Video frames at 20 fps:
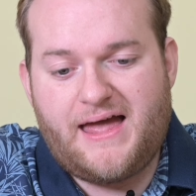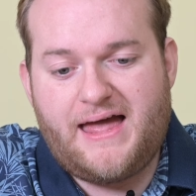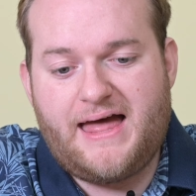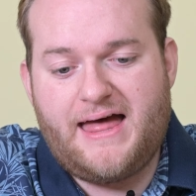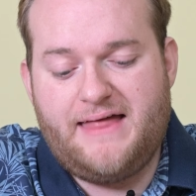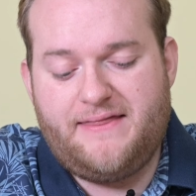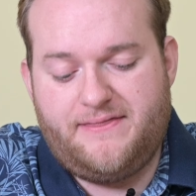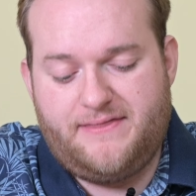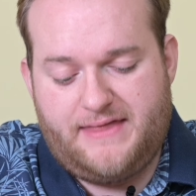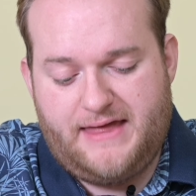
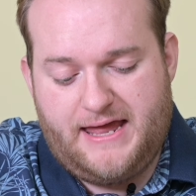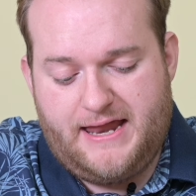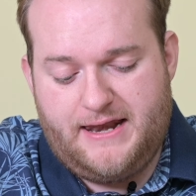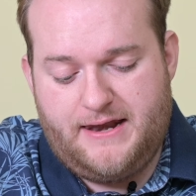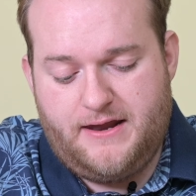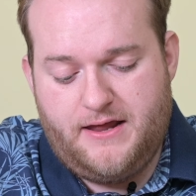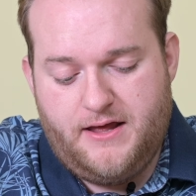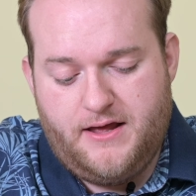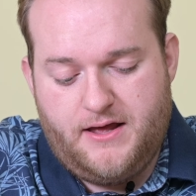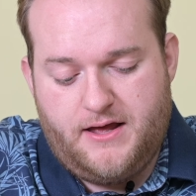And
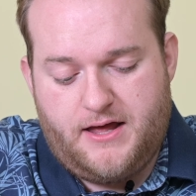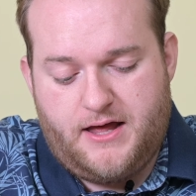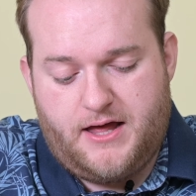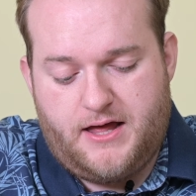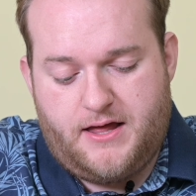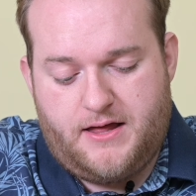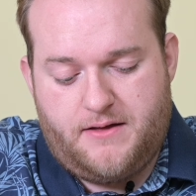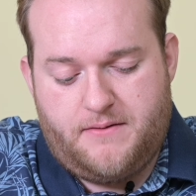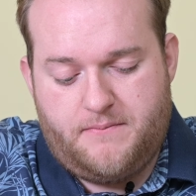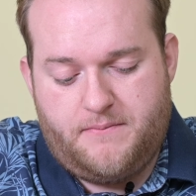then,
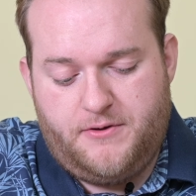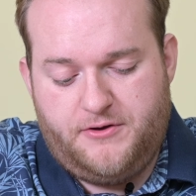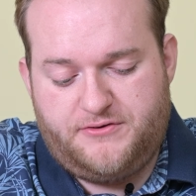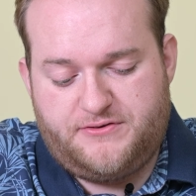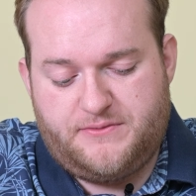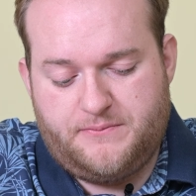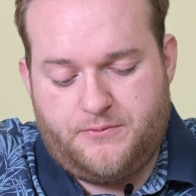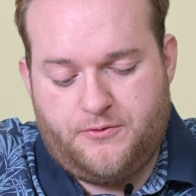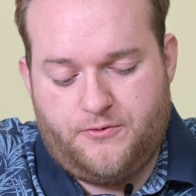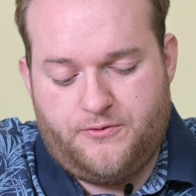
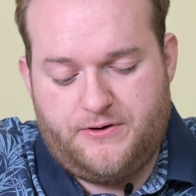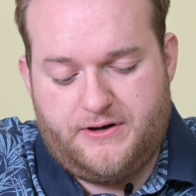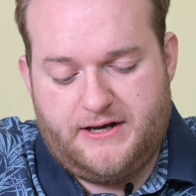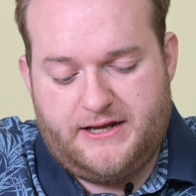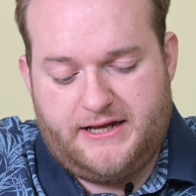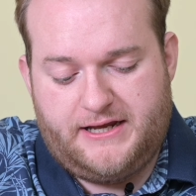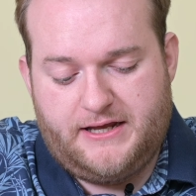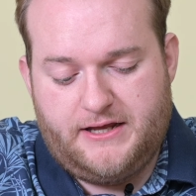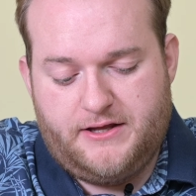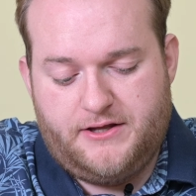most
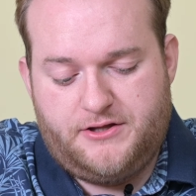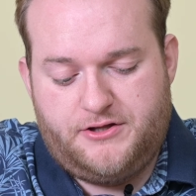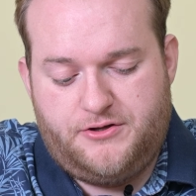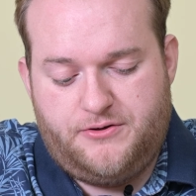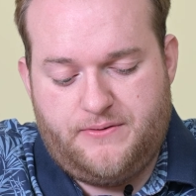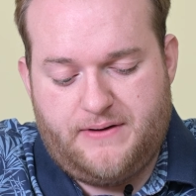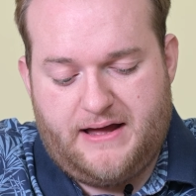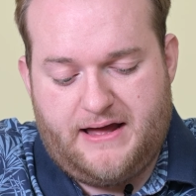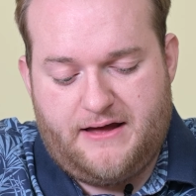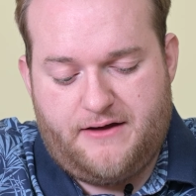importantly,
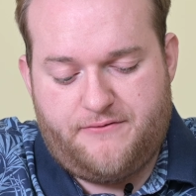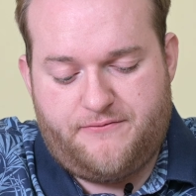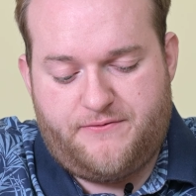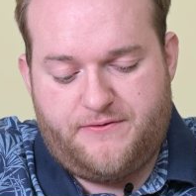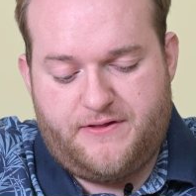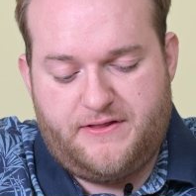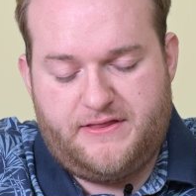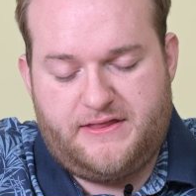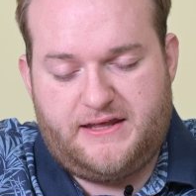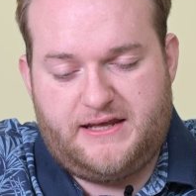you have
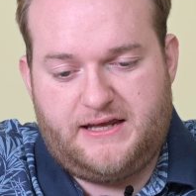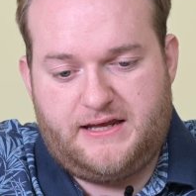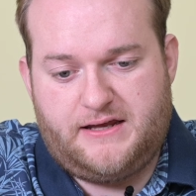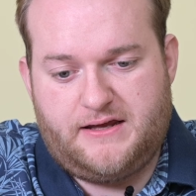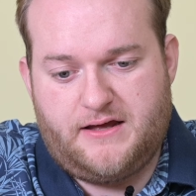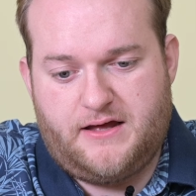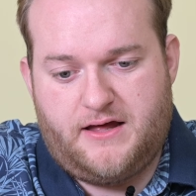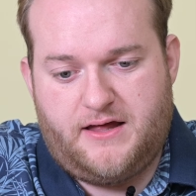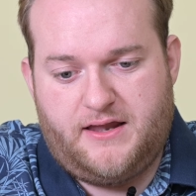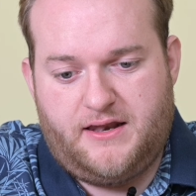the
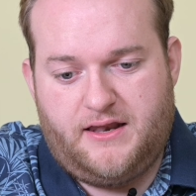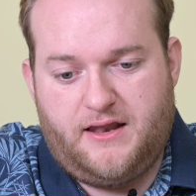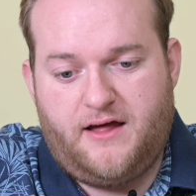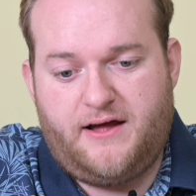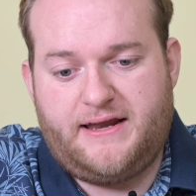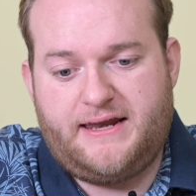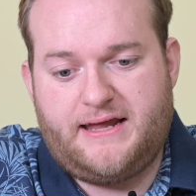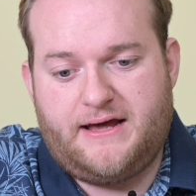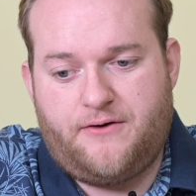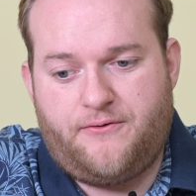
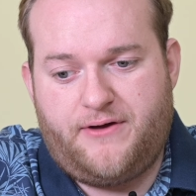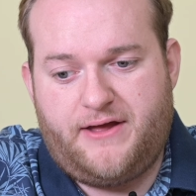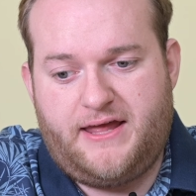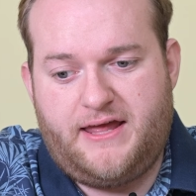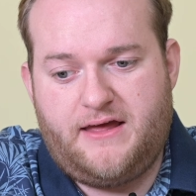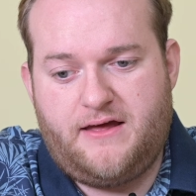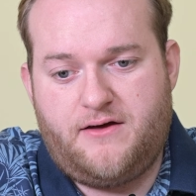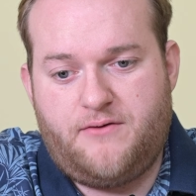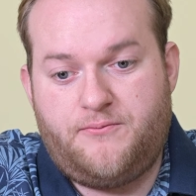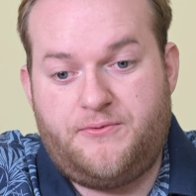line out
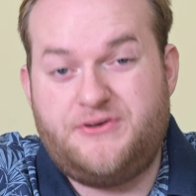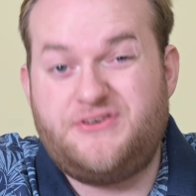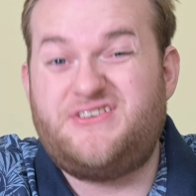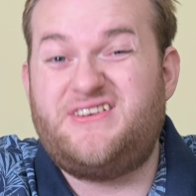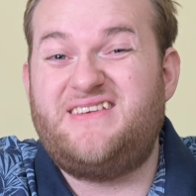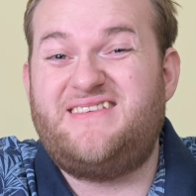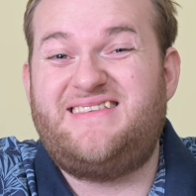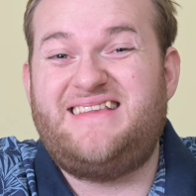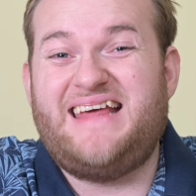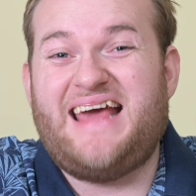here, which
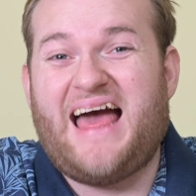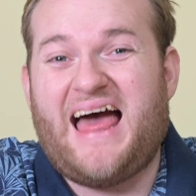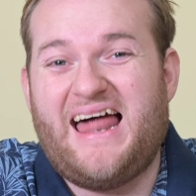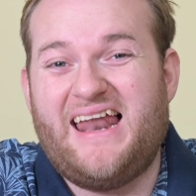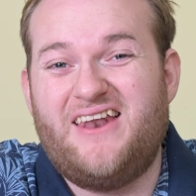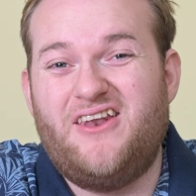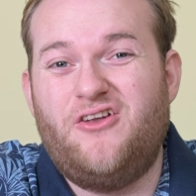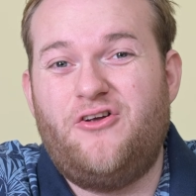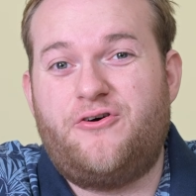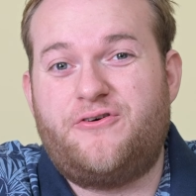is the
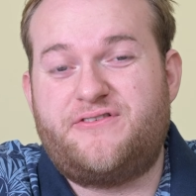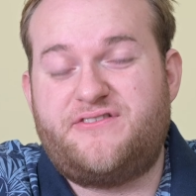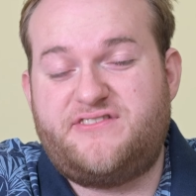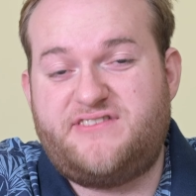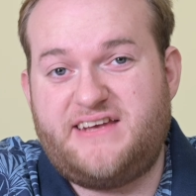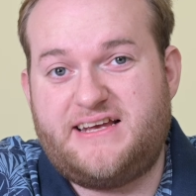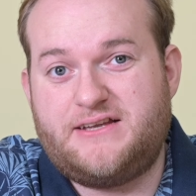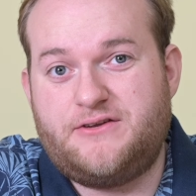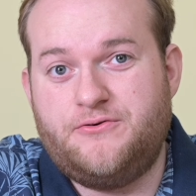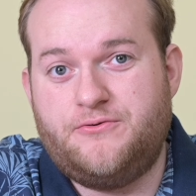analog
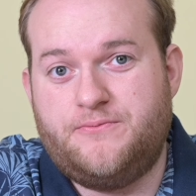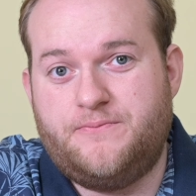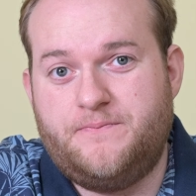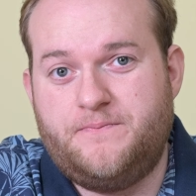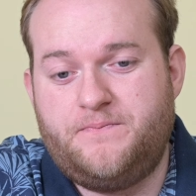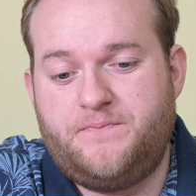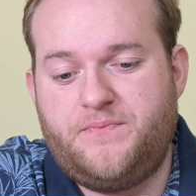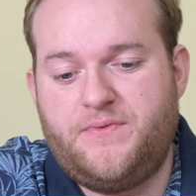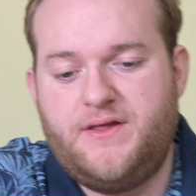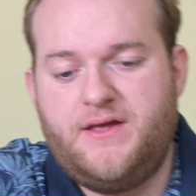signal.
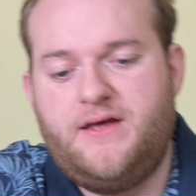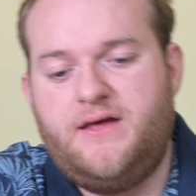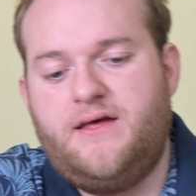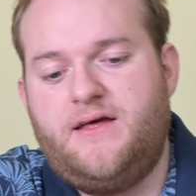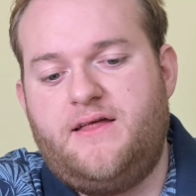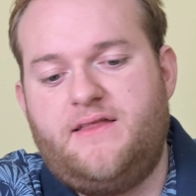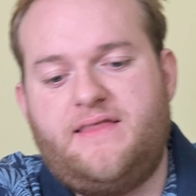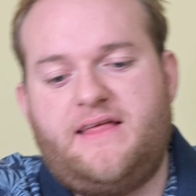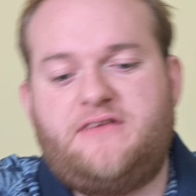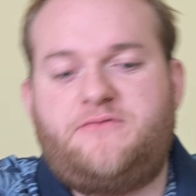
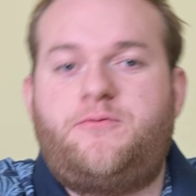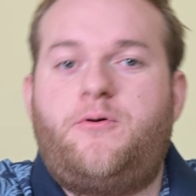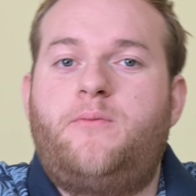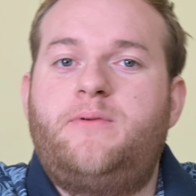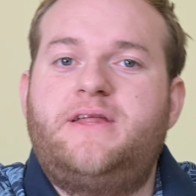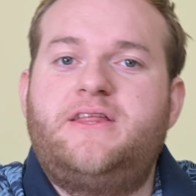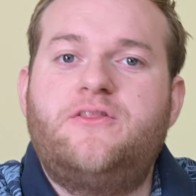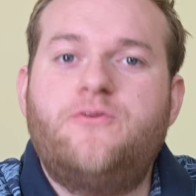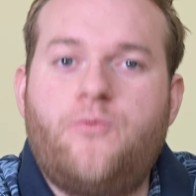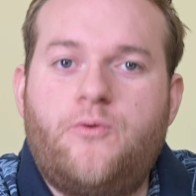That's
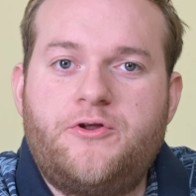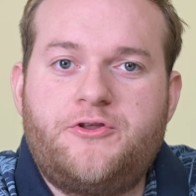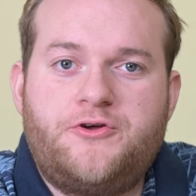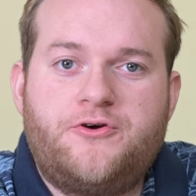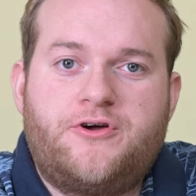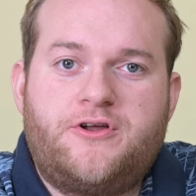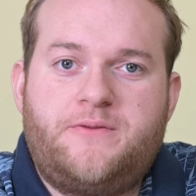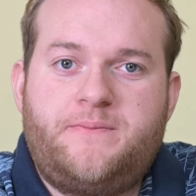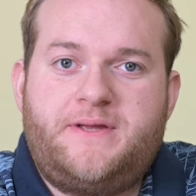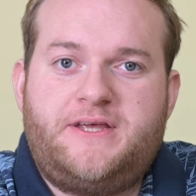probably the one you're
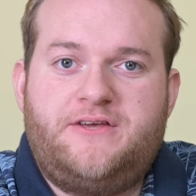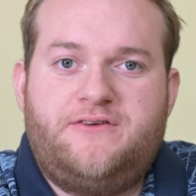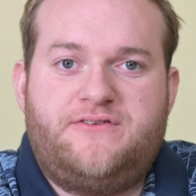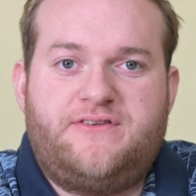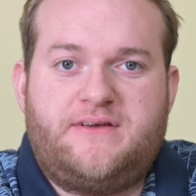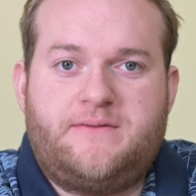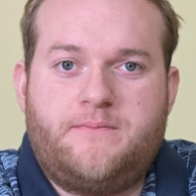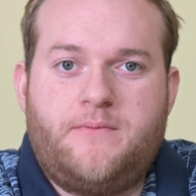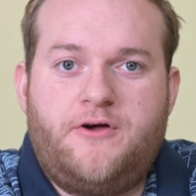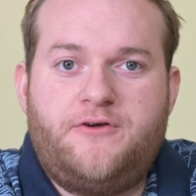going to be
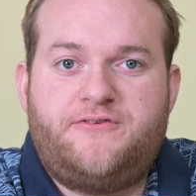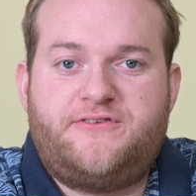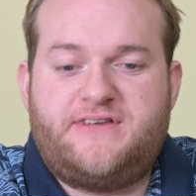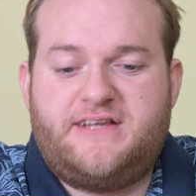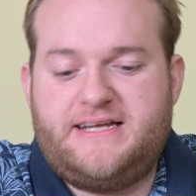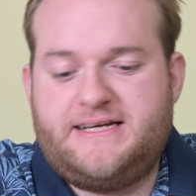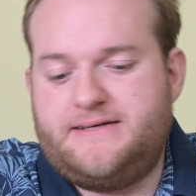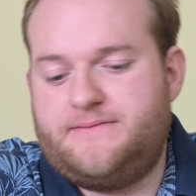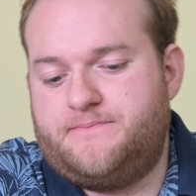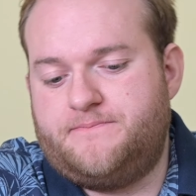using
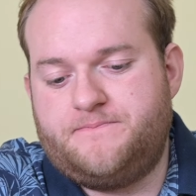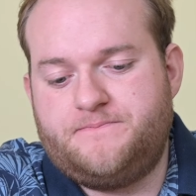mostly.